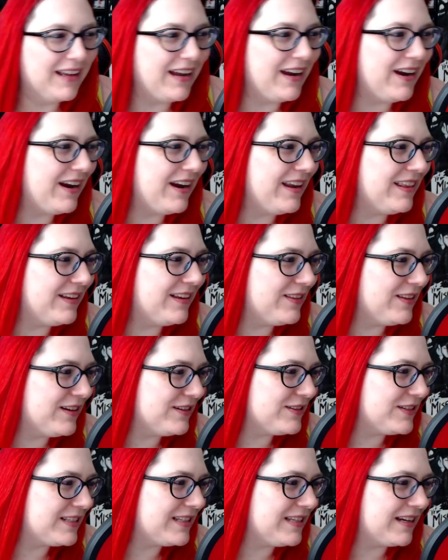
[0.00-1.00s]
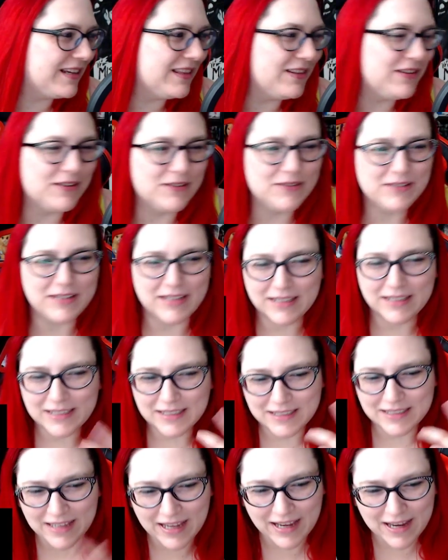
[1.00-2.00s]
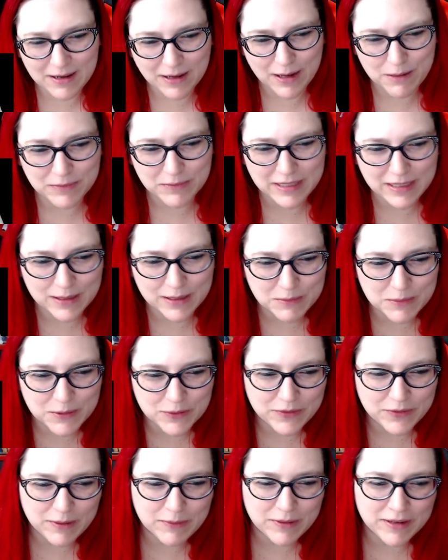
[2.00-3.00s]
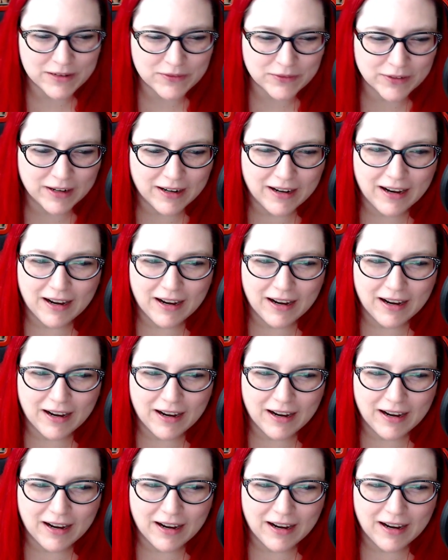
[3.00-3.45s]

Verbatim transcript: and then they're just sucking their own dicks saying, come see our movie, whatever.